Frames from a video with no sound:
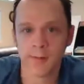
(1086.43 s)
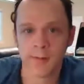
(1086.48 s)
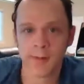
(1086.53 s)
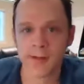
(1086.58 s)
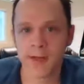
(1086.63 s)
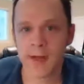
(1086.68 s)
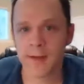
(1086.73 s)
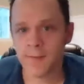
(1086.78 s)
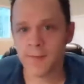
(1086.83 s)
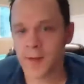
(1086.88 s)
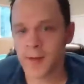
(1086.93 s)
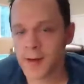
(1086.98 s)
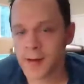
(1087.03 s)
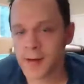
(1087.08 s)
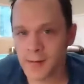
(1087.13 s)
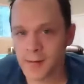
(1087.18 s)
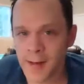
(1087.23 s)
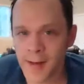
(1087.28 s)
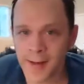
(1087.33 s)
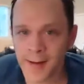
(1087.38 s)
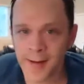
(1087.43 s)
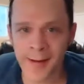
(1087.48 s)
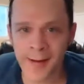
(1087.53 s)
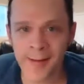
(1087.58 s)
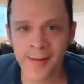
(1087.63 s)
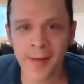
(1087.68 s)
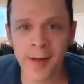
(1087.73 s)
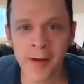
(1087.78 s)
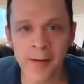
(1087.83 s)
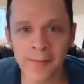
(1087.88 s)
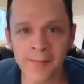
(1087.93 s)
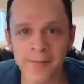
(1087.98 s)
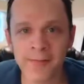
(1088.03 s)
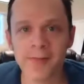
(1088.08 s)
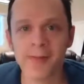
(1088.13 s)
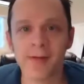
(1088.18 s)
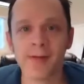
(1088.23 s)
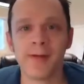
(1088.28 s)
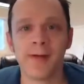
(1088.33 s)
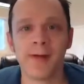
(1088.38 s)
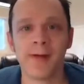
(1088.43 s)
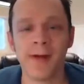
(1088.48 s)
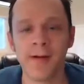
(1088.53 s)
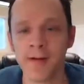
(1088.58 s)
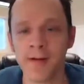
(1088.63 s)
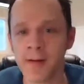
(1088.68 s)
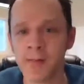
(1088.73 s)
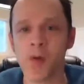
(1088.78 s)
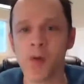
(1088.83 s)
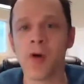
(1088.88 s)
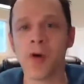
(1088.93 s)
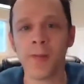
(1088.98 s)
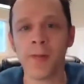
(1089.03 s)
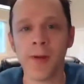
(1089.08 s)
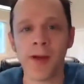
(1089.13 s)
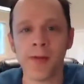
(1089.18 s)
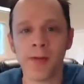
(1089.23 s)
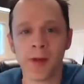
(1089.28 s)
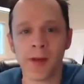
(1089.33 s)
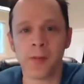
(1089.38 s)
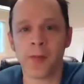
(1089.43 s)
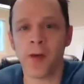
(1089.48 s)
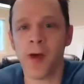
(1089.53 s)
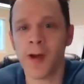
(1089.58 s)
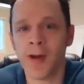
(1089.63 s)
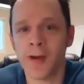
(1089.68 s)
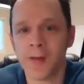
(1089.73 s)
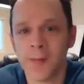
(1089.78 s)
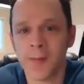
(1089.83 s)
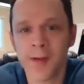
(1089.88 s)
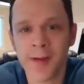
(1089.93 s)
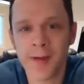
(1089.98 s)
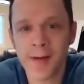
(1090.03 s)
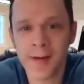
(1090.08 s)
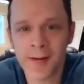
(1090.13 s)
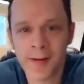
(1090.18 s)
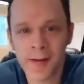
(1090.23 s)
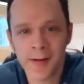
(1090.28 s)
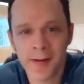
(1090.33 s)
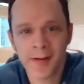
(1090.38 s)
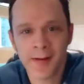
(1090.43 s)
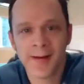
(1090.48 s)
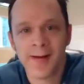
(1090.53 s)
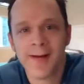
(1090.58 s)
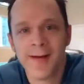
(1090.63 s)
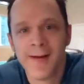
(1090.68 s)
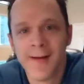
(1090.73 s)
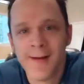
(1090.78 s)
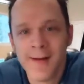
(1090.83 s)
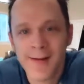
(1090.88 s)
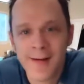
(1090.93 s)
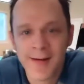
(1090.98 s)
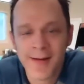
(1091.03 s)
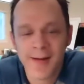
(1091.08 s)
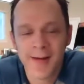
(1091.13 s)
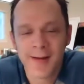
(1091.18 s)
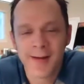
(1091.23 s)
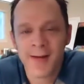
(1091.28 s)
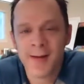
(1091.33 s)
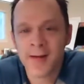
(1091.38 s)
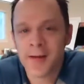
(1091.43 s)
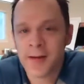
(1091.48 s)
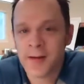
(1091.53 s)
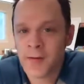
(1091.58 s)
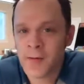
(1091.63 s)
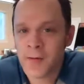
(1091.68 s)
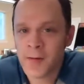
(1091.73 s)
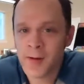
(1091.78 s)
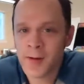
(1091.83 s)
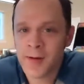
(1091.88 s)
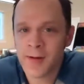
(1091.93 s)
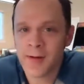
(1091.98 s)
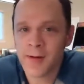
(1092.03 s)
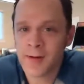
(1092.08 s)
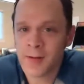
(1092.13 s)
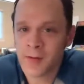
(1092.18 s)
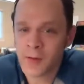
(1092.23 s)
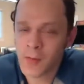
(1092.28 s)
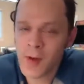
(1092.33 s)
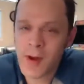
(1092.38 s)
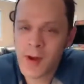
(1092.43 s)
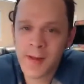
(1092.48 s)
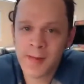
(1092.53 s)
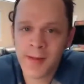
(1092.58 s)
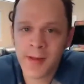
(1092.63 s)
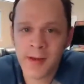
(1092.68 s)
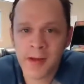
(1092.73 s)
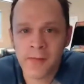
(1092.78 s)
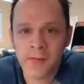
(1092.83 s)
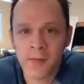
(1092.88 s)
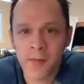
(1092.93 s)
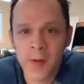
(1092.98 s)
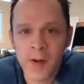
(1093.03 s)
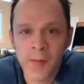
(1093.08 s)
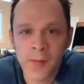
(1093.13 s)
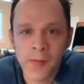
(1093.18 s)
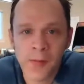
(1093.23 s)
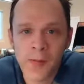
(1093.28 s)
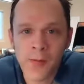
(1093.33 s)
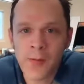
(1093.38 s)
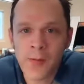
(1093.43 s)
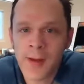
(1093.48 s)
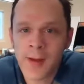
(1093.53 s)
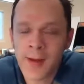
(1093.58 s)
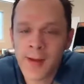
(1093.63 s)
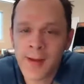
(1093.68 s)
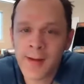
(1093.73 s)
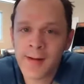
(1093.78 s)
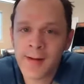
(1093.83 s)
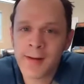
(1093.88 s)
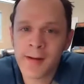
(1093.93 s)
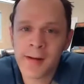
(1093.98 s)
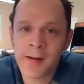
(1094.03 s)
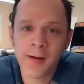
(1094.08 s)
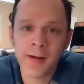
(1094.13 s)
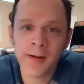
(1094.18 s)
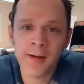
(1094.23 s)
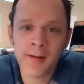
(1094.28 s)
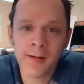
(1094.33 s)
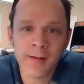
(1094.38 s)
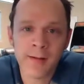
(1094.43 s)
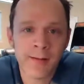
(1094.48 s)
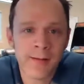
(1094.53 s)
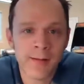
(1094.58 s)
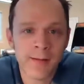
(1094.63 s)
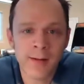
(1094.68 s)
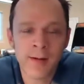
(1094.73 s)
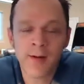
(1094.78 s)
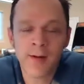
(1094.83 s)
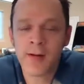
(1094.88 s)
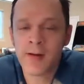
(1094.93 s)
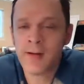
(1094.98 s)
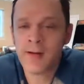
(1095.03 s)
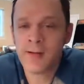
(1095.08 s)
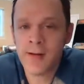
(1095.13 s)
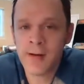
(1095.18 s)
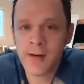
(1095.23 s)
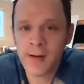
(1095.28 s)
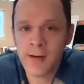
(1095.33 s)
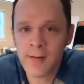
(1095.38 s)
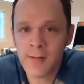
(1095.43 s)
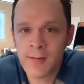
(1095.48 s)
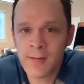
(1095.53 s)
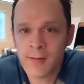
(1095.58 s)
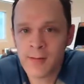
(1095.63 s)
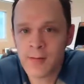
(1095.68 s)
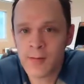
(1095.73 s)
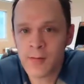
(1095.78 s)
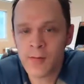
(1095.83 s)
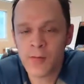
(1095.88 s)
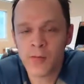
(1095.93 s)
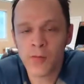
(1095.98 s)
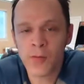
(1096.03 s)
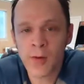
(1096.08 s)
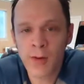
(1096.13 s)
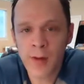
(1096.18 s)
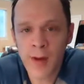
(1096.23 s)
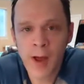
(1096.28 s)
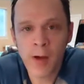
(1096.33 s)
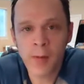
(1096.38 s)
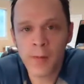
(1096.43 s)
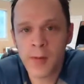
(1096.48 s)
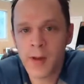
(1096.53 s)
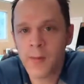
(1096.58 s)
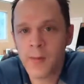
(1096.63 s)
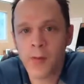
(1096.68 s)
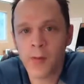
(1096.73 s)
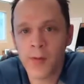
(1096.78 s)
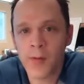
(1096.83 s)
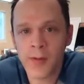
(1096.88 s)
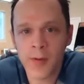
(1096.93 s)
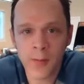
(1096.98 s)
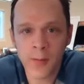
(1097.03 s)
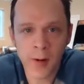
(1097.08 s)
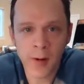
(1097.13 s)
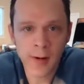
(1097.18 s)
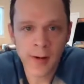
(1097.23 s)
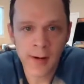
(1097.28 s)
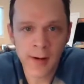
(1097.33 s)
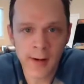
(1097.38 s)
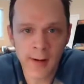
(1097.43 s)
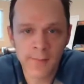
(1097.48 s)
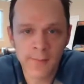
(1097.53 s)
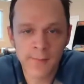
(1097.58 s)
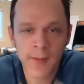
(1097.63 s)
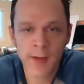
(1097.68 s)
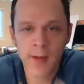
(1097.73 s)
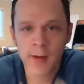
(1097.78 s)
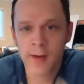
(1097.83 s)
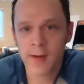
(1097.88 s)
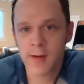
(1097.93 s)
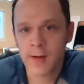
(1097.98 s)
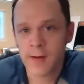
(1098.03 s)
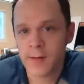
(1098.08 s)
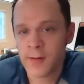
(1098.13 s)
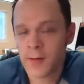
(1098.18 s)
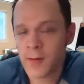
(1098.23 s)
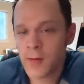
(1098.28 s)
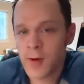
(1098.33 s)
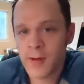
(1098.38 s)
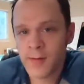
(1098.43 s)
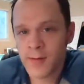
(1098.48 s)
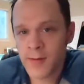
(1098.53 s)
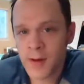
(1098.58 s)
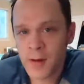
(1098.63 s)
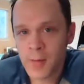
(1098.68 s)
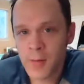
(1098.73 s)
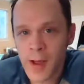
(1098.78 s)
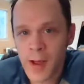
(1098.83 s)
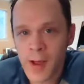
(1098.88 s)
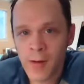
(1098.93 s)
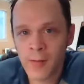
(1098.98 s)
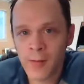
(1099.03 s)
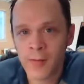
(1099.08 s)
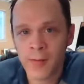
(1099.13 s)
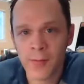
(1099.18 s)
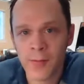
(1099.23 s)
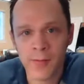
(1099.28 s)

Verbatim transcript: Jeff, thanks a lot. I love hearing more about this product because it's doing great things for people and it's going to you know continue to really help people with their marketing. The great thing about